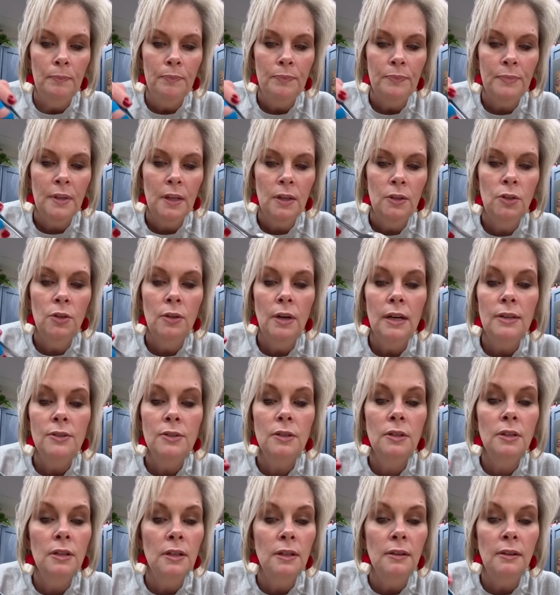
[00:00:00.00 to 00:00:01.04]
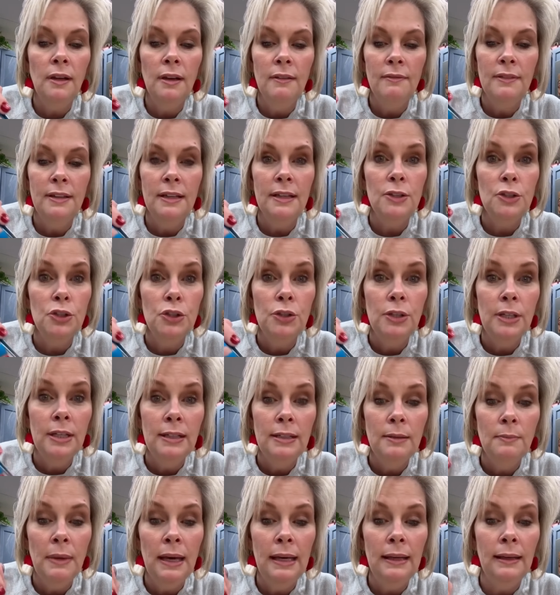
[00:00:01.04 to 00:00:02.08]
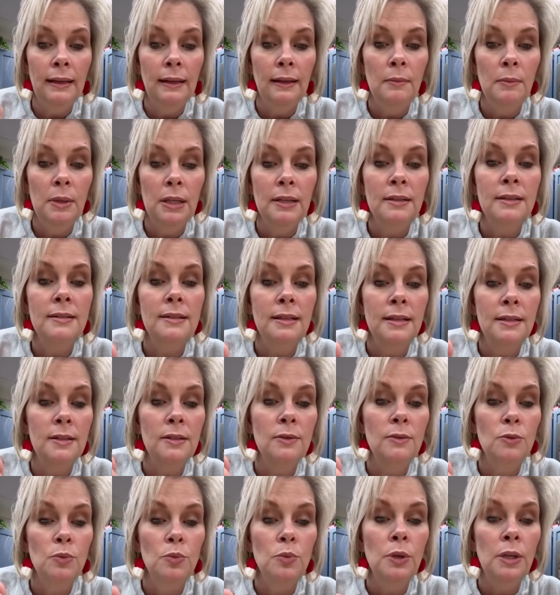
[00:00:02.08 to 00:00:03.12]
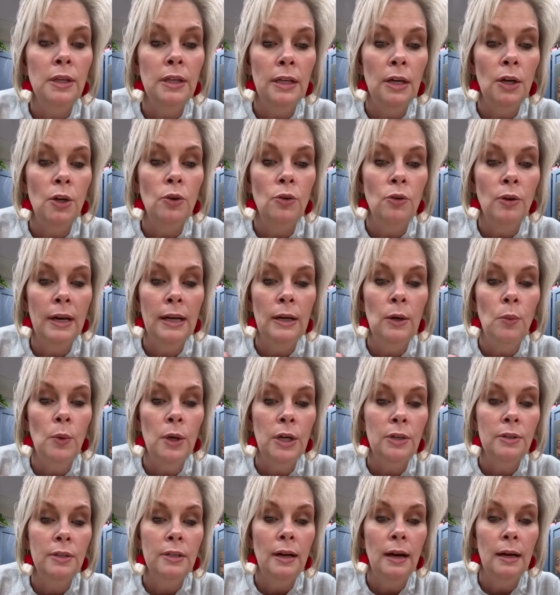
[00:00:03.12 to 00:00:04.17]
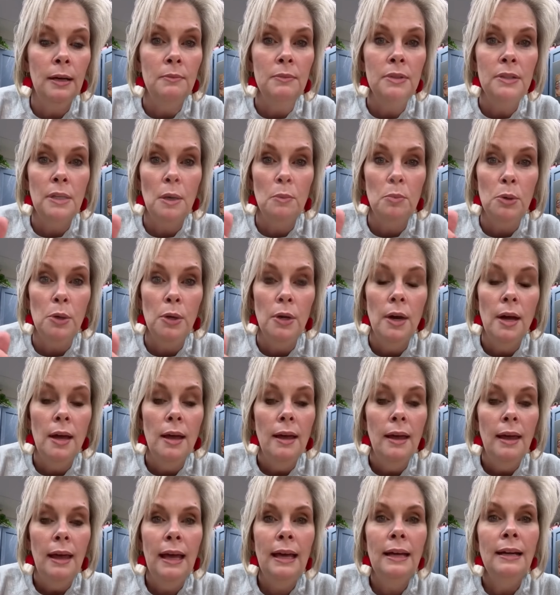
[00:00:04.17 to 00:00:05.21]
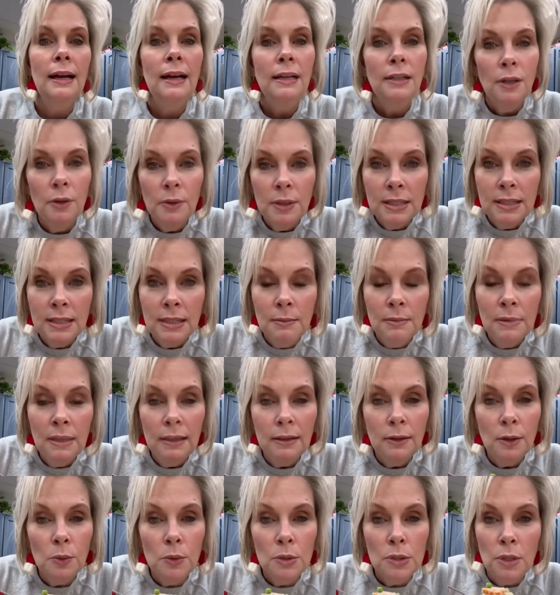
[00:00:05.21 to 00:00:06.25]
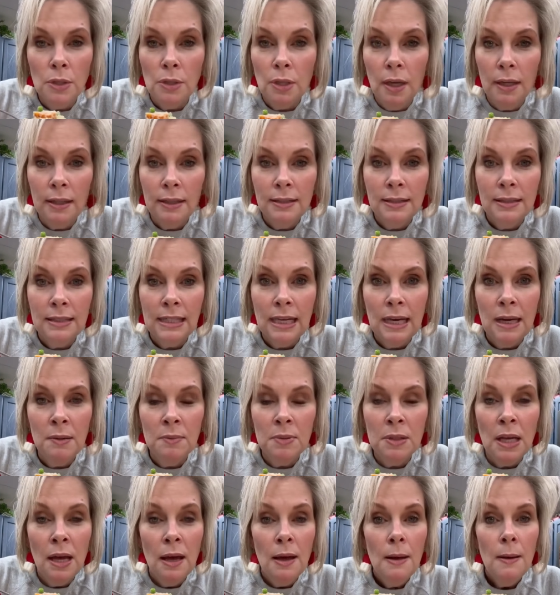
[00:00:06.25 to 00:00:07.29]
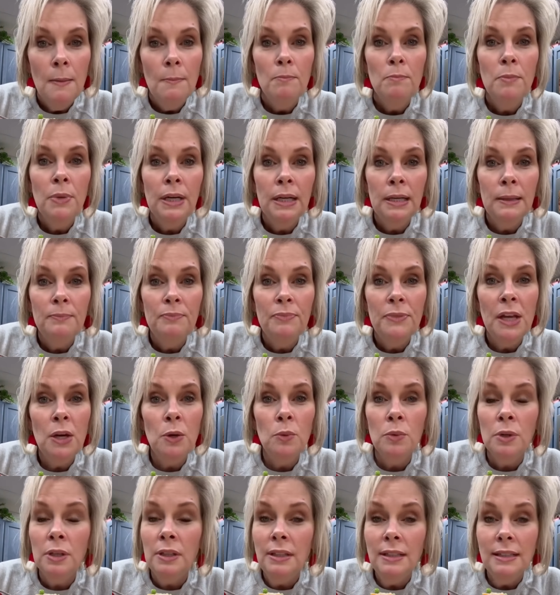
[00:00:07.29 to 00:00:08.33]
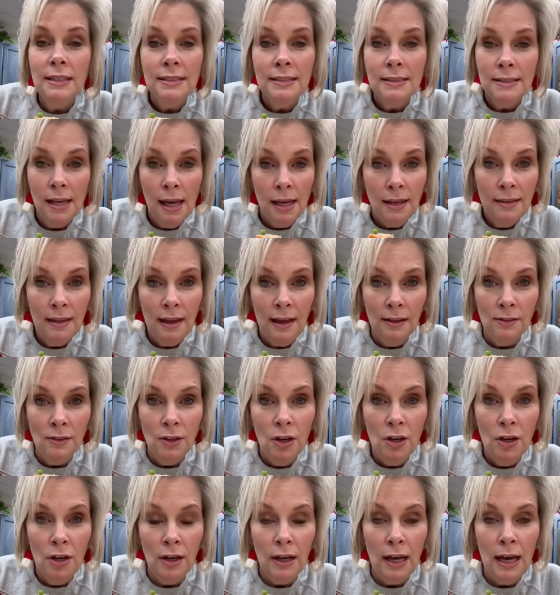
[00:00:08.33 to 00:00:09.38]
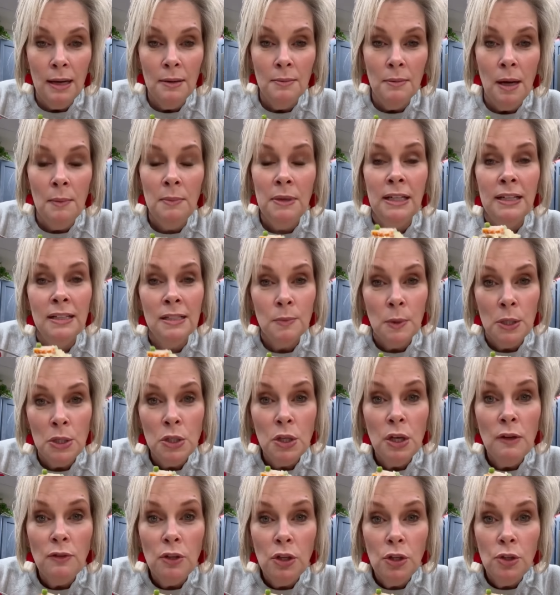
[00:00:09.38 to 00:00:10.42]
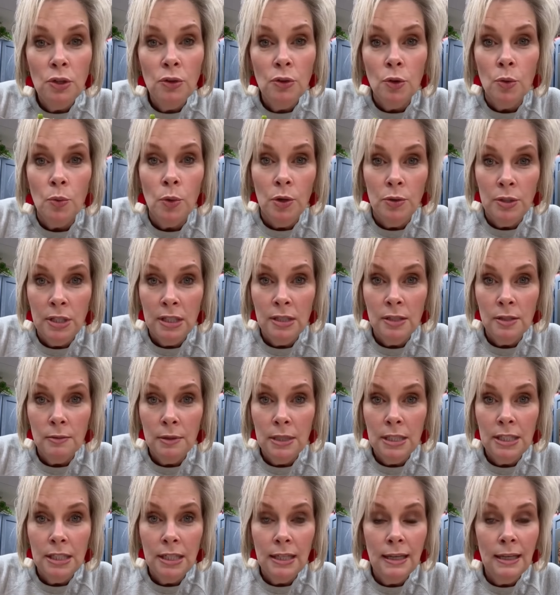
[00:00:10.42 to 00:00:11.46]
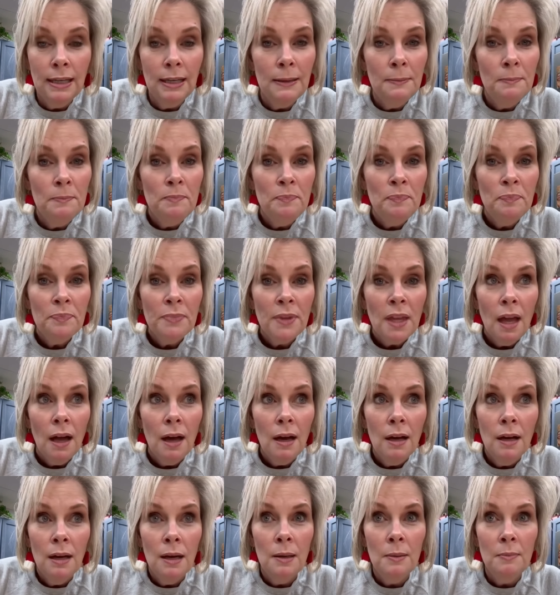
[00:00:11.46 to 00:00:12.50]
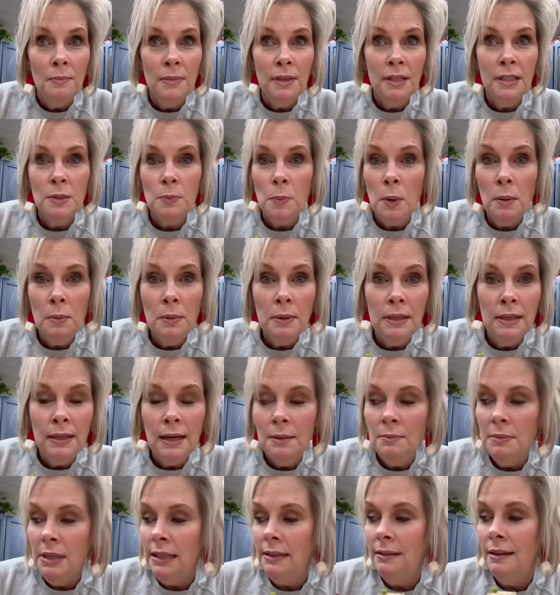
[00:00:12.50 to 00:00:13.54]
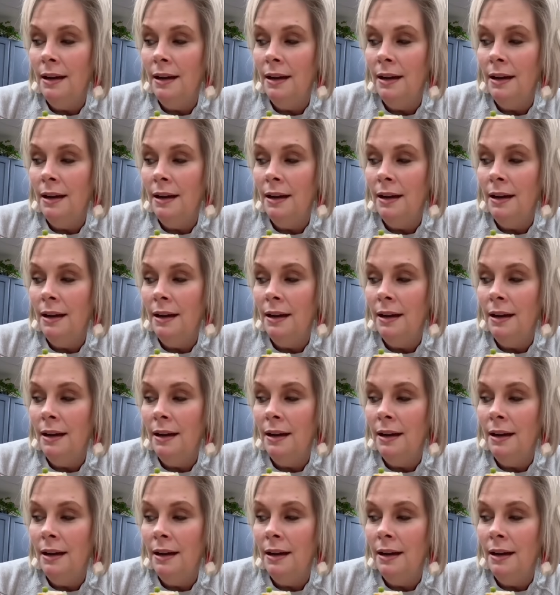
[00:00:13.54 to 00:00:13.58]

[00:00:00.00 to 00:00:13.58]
You guys are gonna love this. You need to make it because it's really a great wintertime supper. And I know it seemed like there was a lot of steps, but it really didn't take that long. I mean, especially if you do the rotisserie chicken, it's probably, I mean,